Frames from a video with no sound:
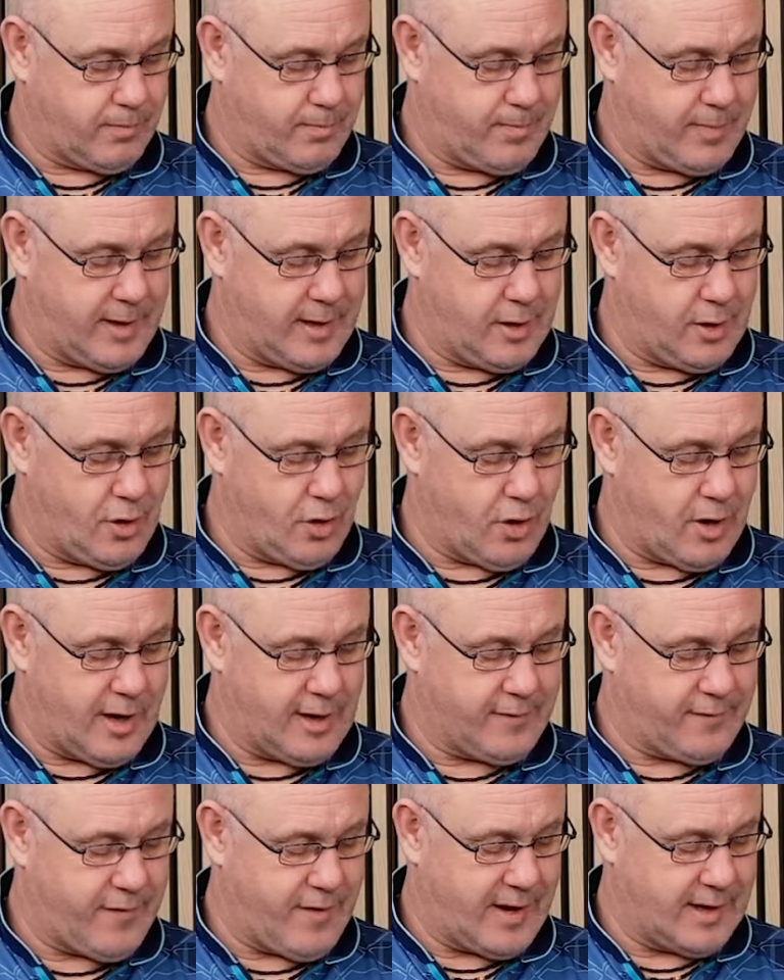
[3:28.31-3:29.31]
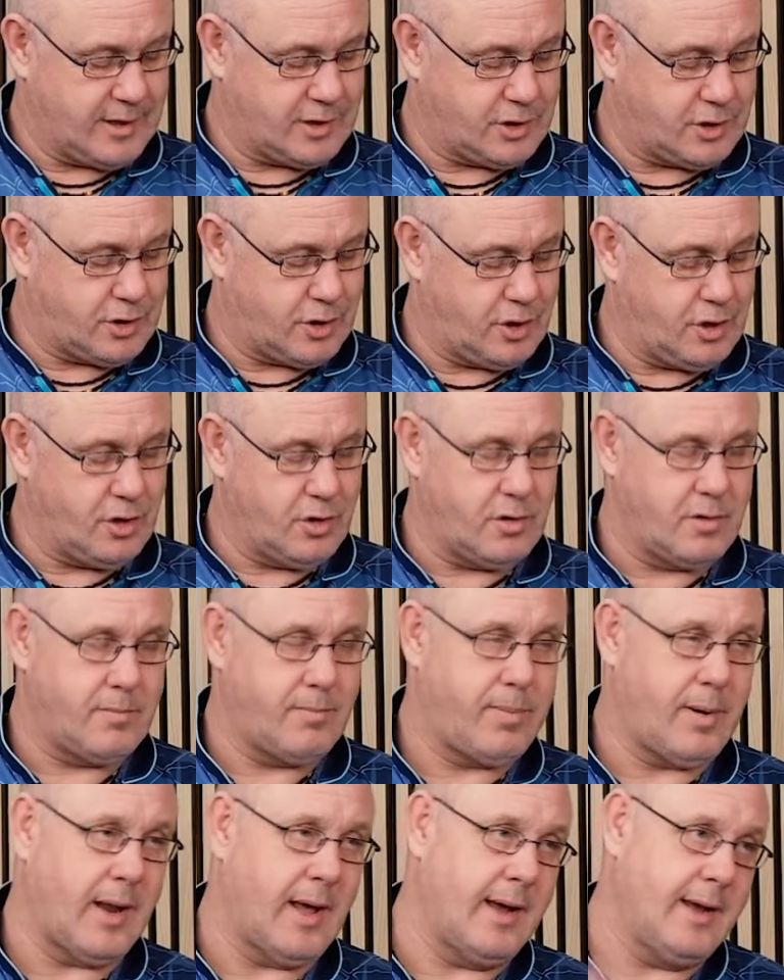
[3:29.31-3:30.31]
your advice to young
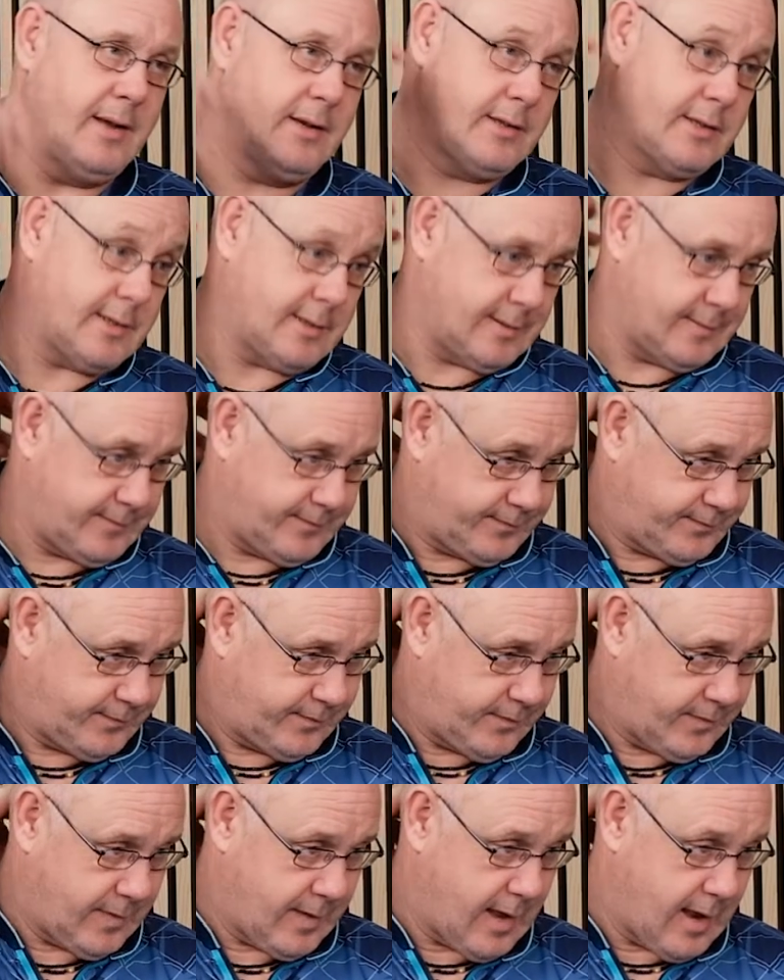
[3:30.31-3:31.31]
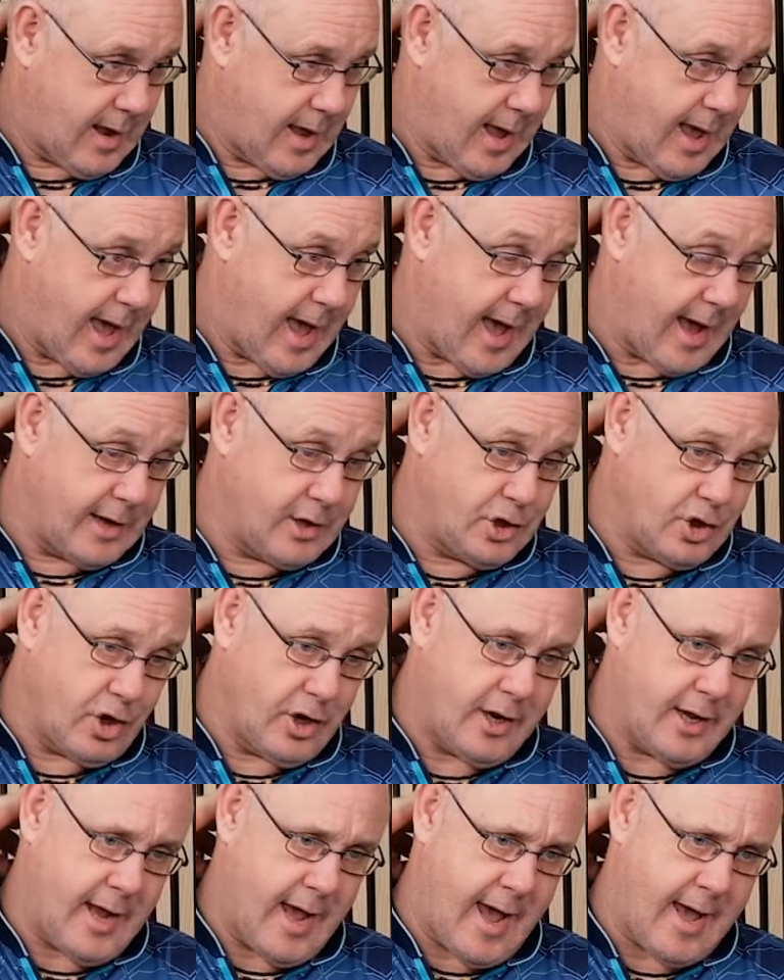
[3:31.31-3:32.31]
players? Enjoy
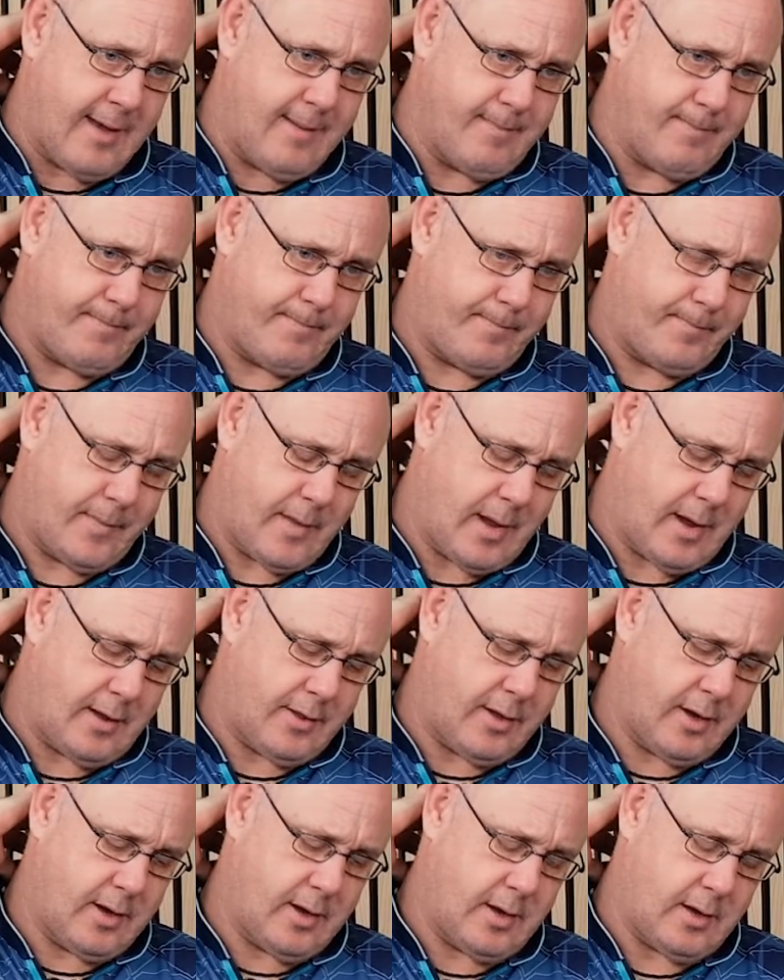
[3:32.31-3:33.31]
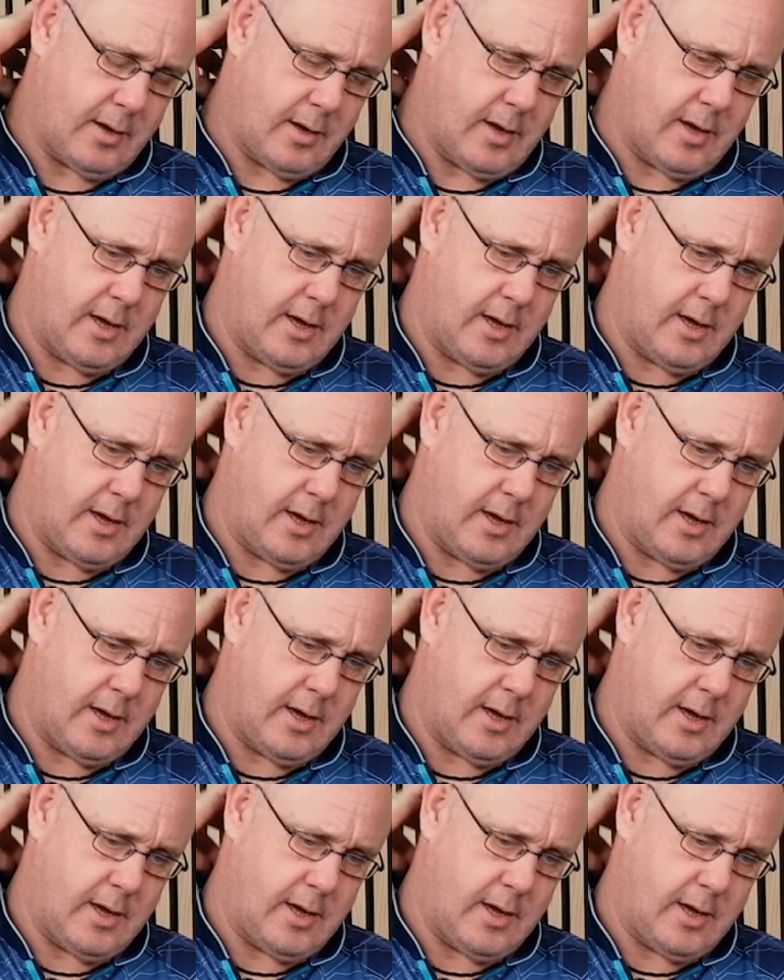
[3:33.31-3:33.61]
the game, I think.